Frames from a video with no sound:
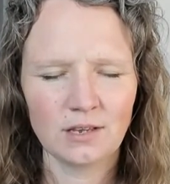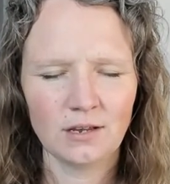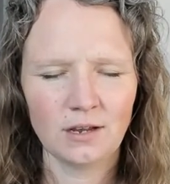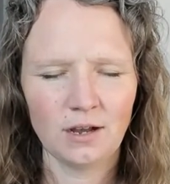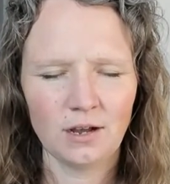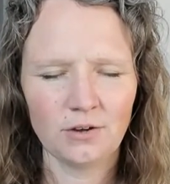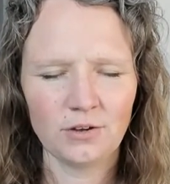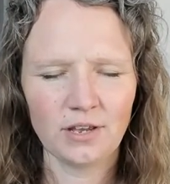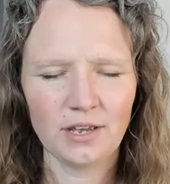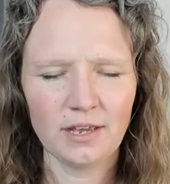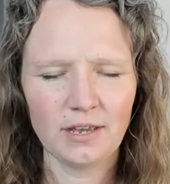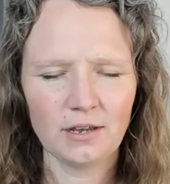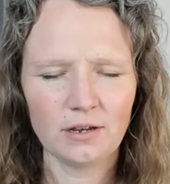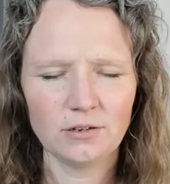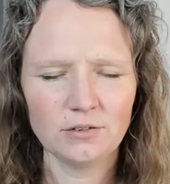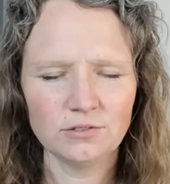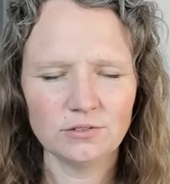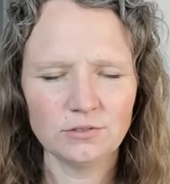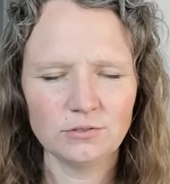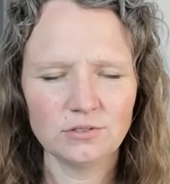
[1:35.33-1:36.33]
Okay, I
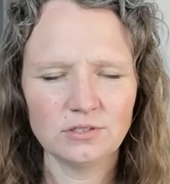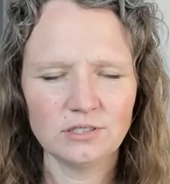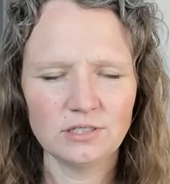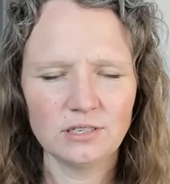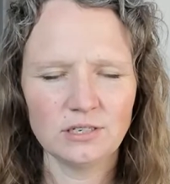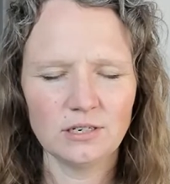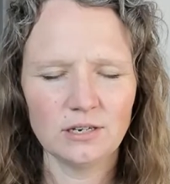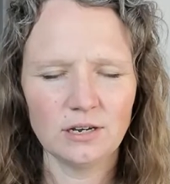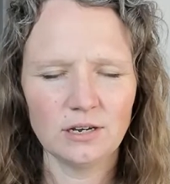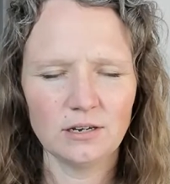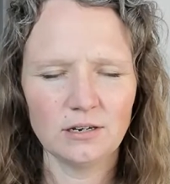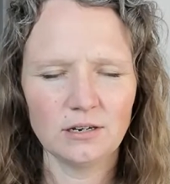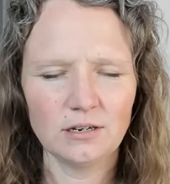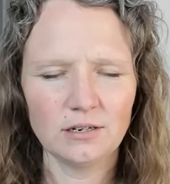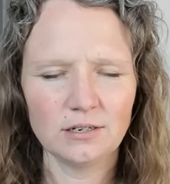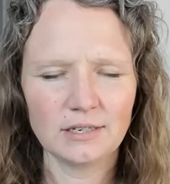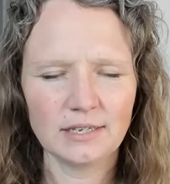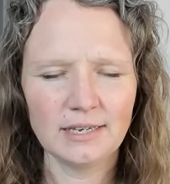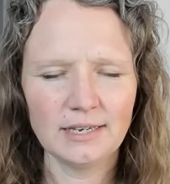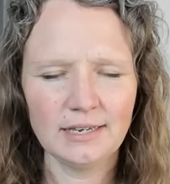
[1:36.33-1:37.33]
also see
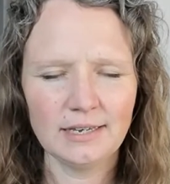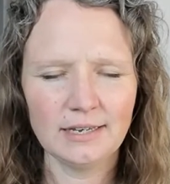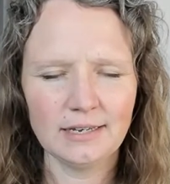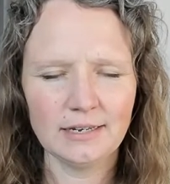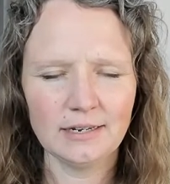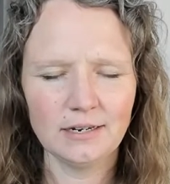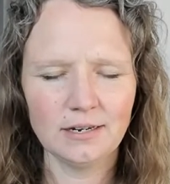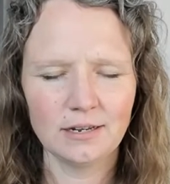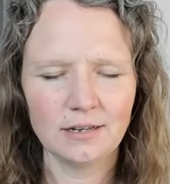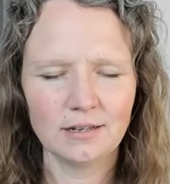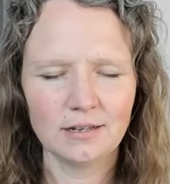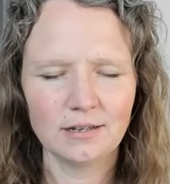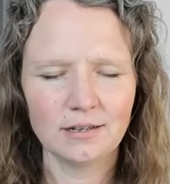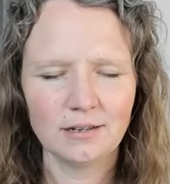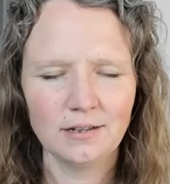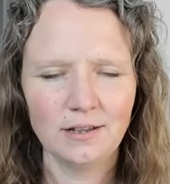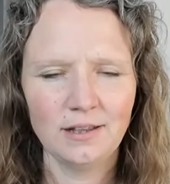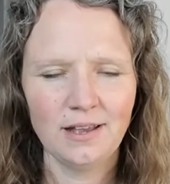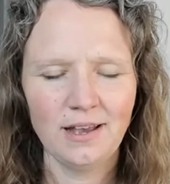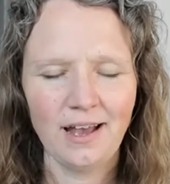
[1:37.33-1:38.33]
a kid,
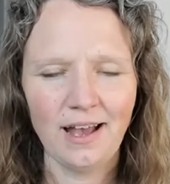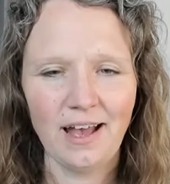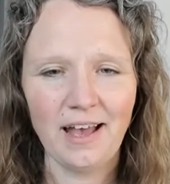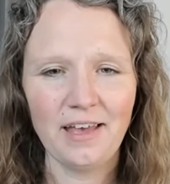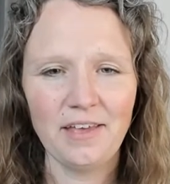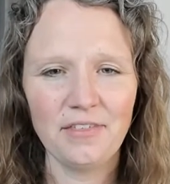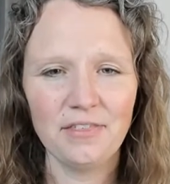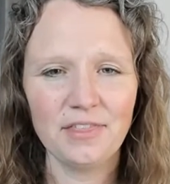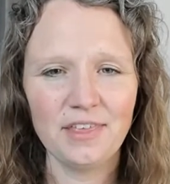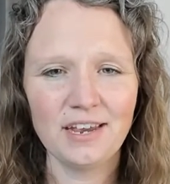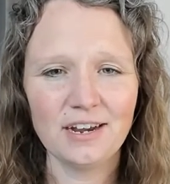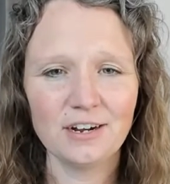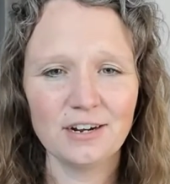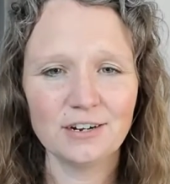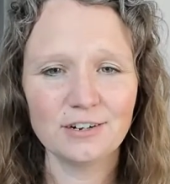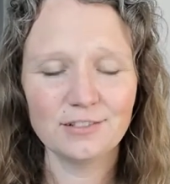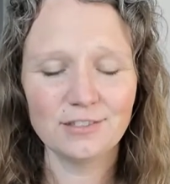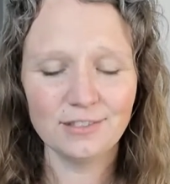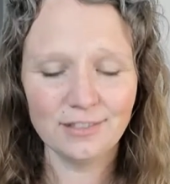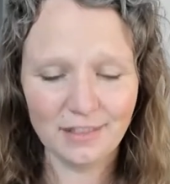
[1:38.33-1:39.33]
and
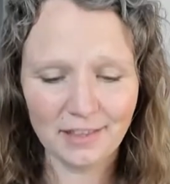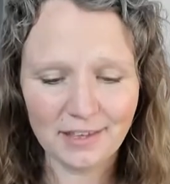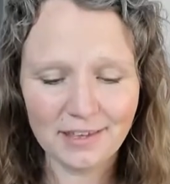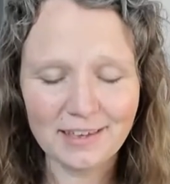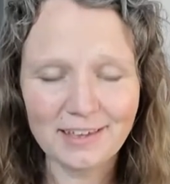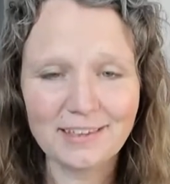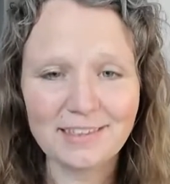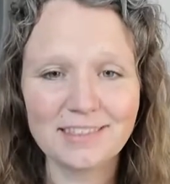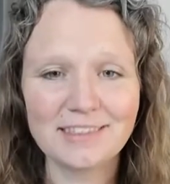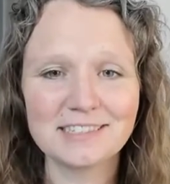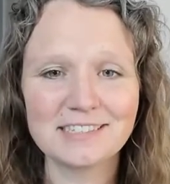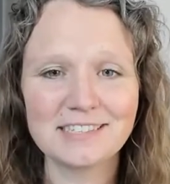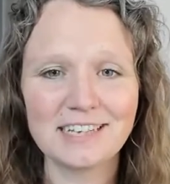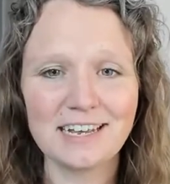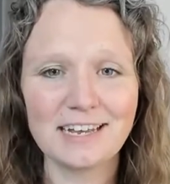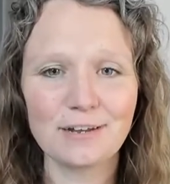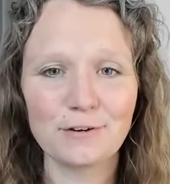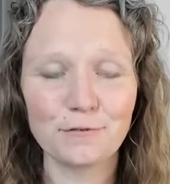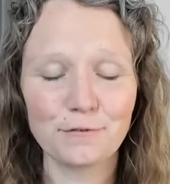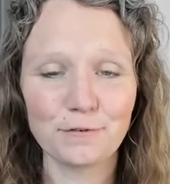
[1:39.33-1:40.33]
they're licking the
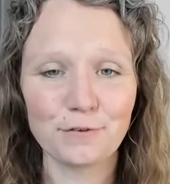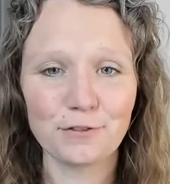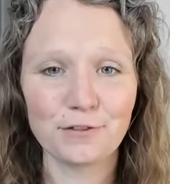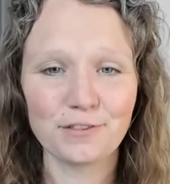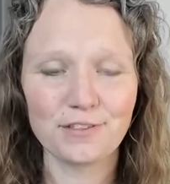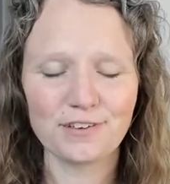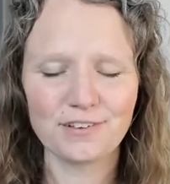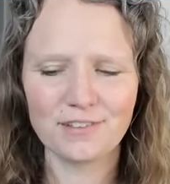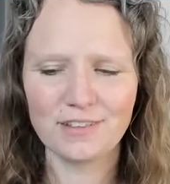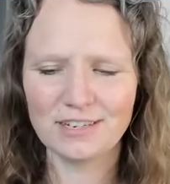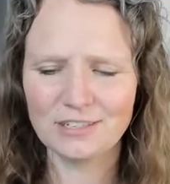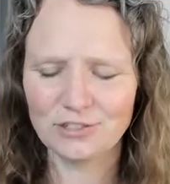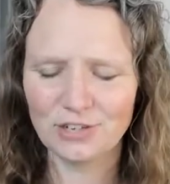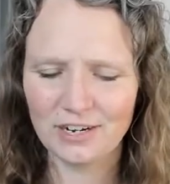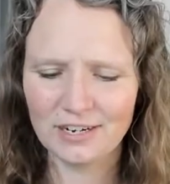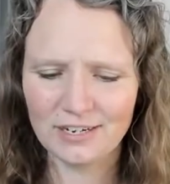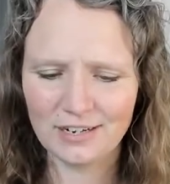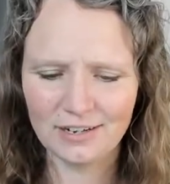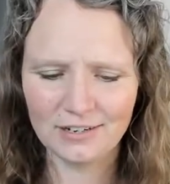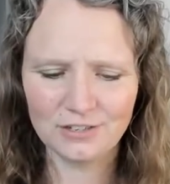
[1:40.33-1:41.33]
sand they're like
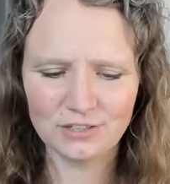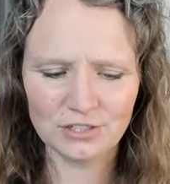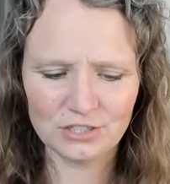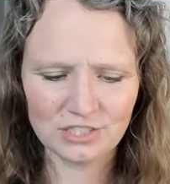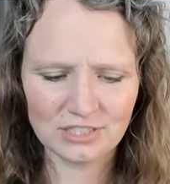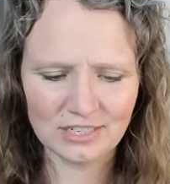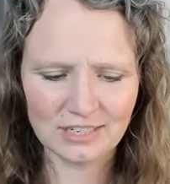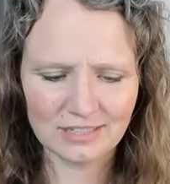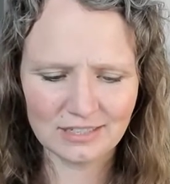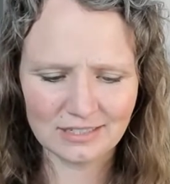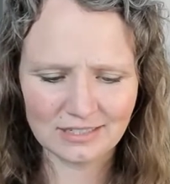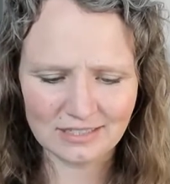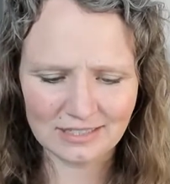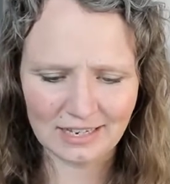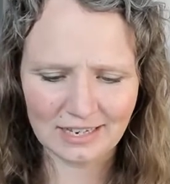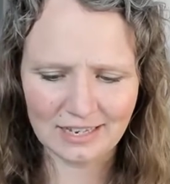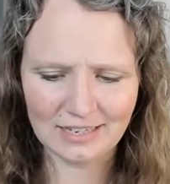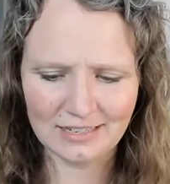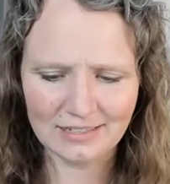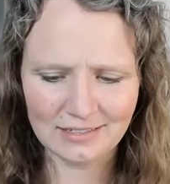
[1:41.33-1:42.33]
trying to understand the
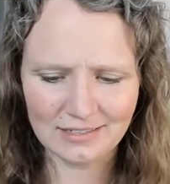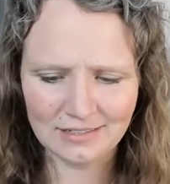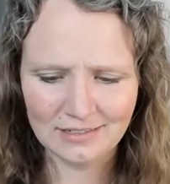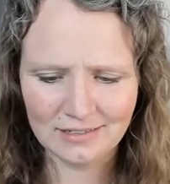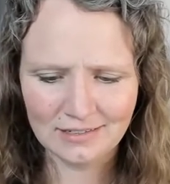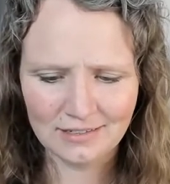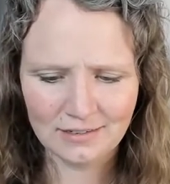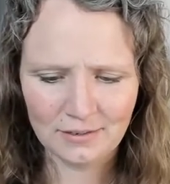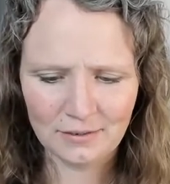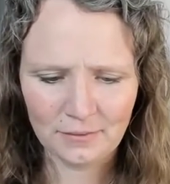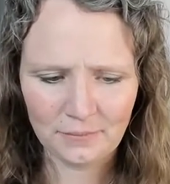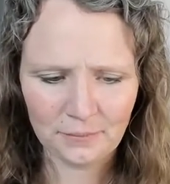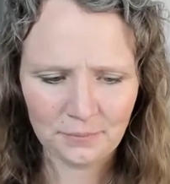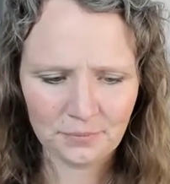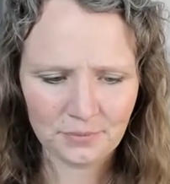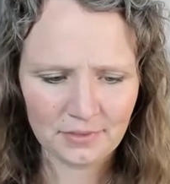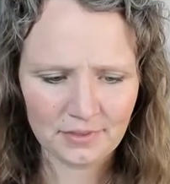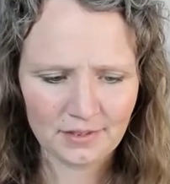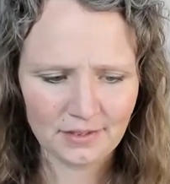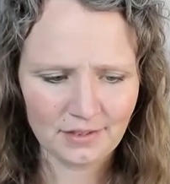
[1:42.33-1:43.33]
sand,
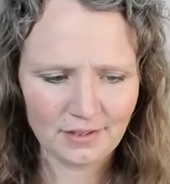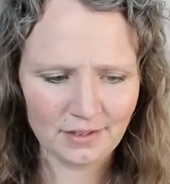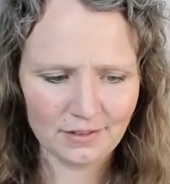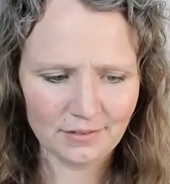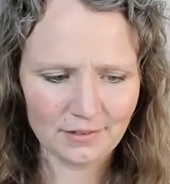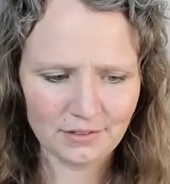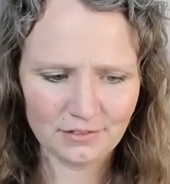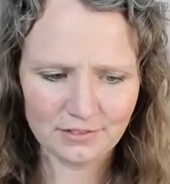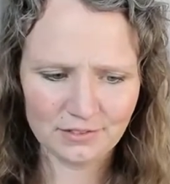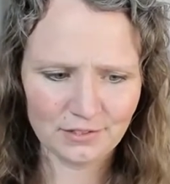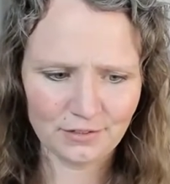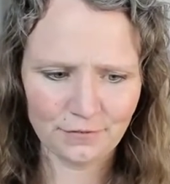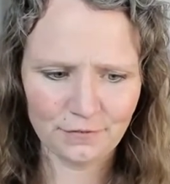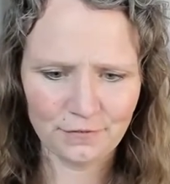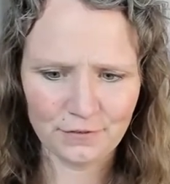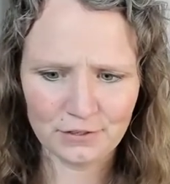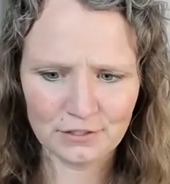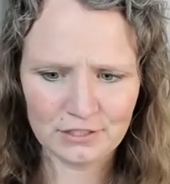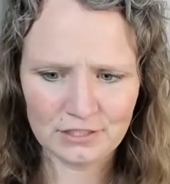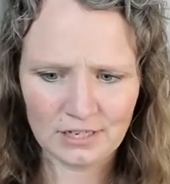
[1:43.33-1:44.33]
and this is the
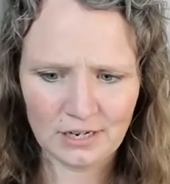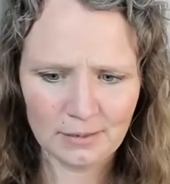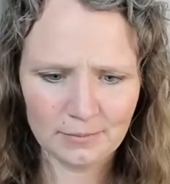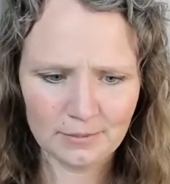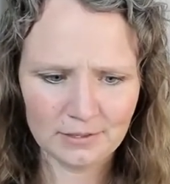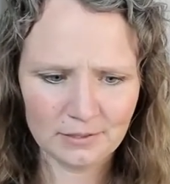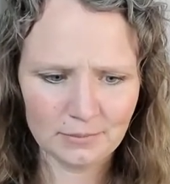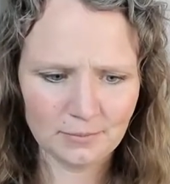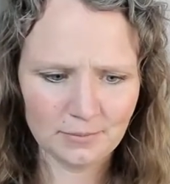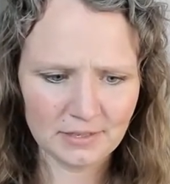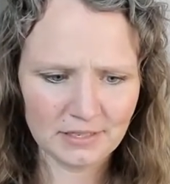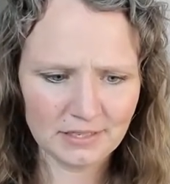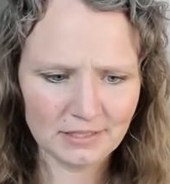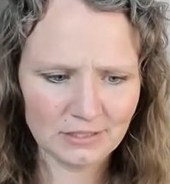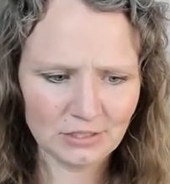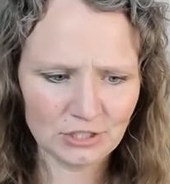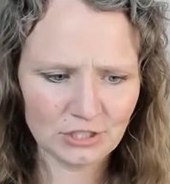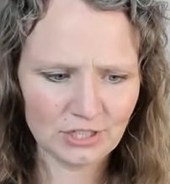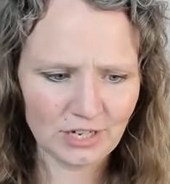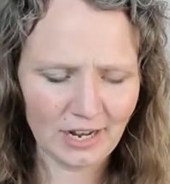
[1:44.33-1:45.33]
first time on the
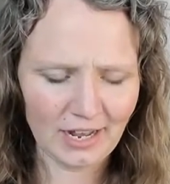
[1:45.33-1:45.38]
beach,